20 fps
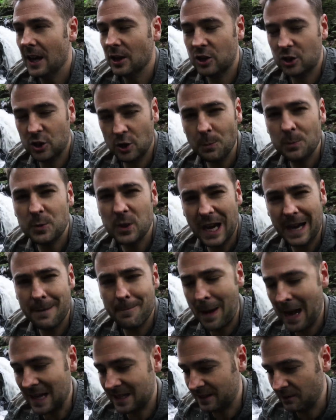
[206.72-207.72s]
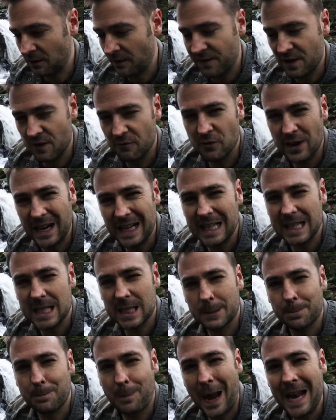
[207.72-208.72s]
a subject matter, if you really
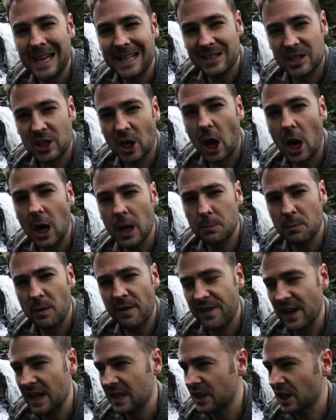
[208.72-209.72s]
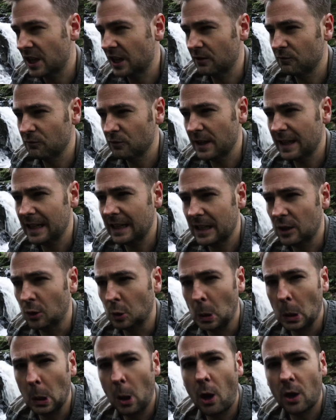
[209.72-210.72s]
spend time with it, you can really
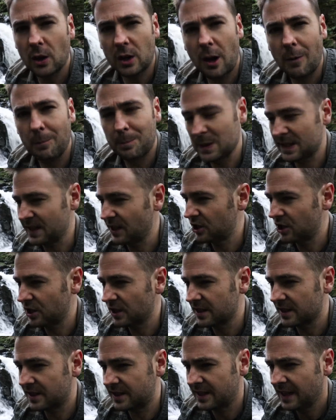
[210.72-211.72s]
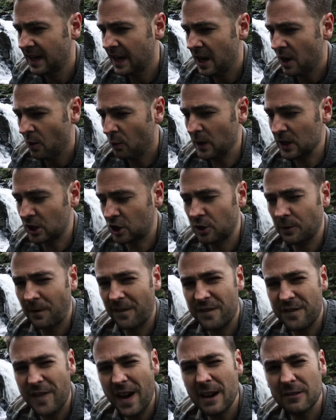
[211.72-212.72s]
unlock compositions which could
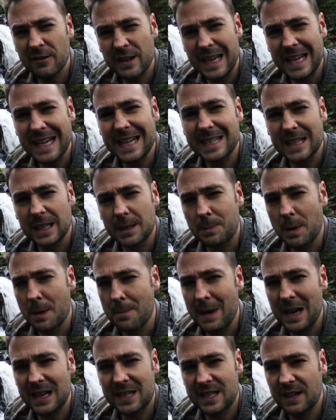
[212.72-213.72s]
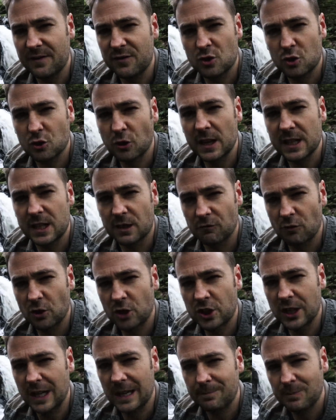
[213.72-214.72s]
very easily be missed if you try to
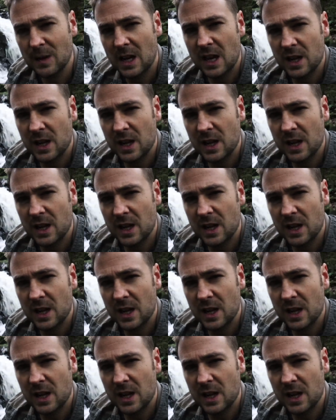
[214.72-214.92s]
rush it.